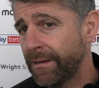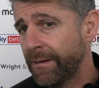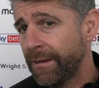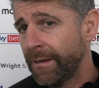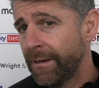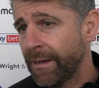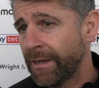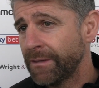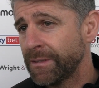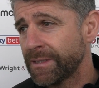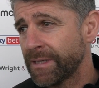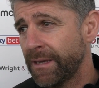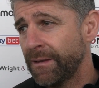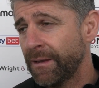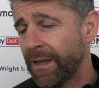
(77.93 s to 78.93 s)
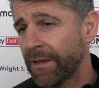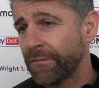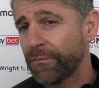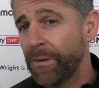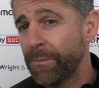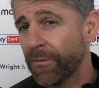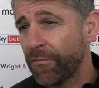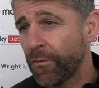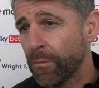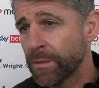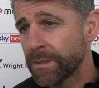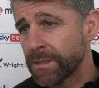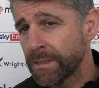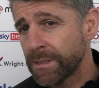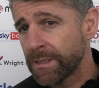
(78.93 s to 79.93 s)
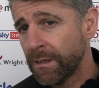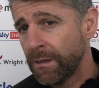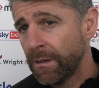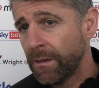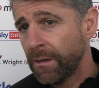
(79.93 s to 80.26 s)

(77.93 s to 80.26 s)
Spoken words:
And as you say, the last three performances,